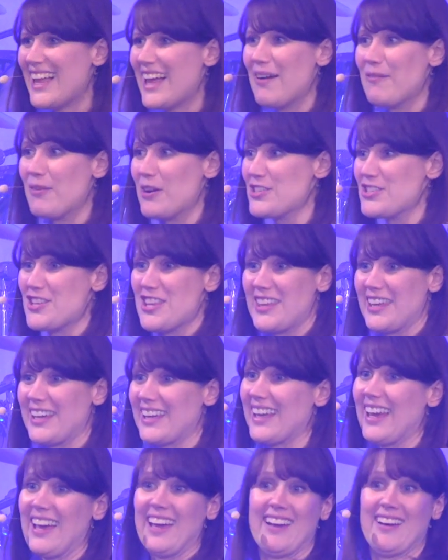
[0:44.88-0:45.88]
which you think,
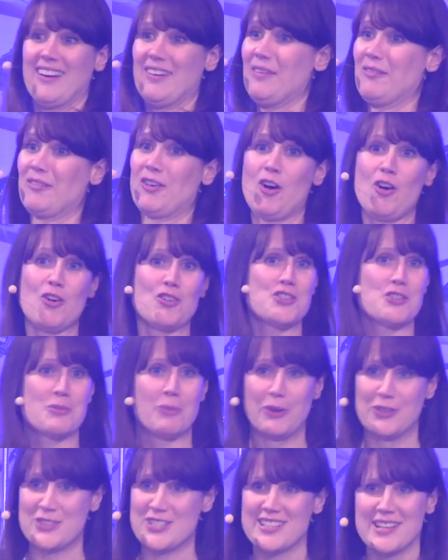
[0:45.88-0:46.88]
of course you
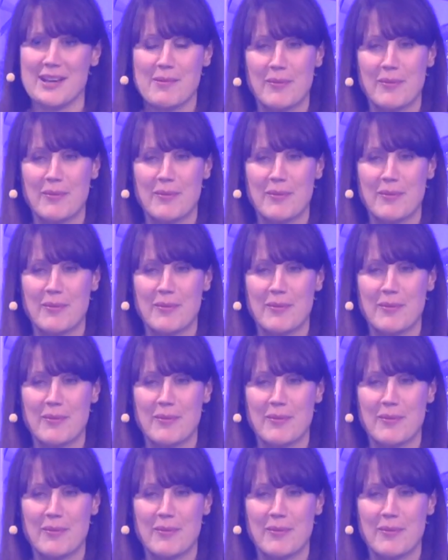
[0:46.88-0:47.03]
would.